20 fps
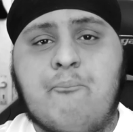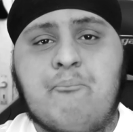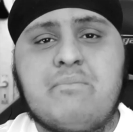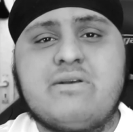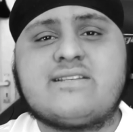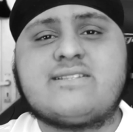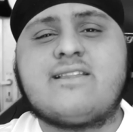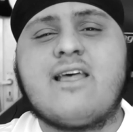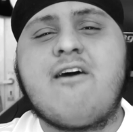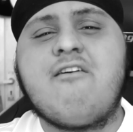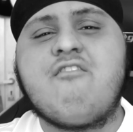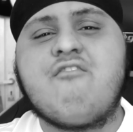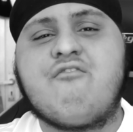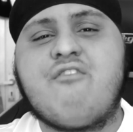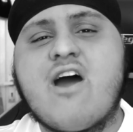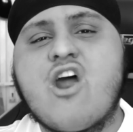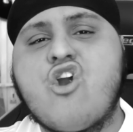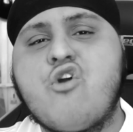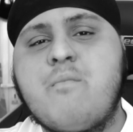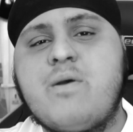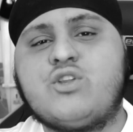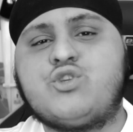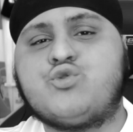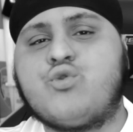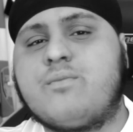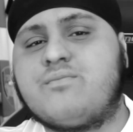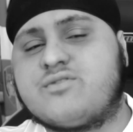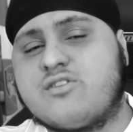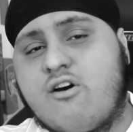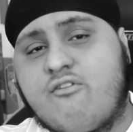Mr.
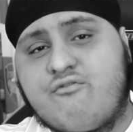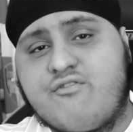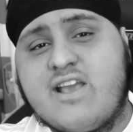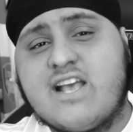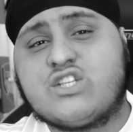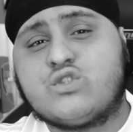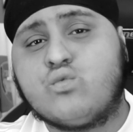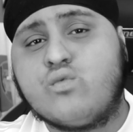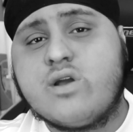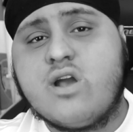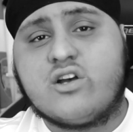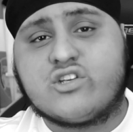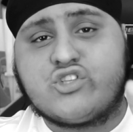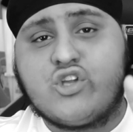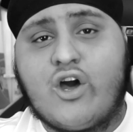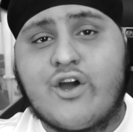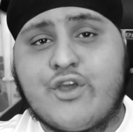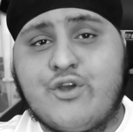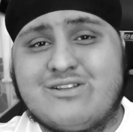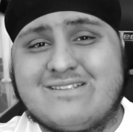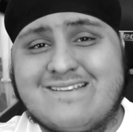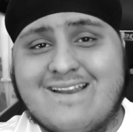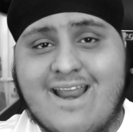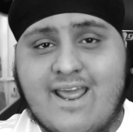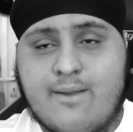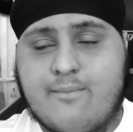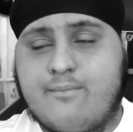Environmental himself, yes, we are starting you today.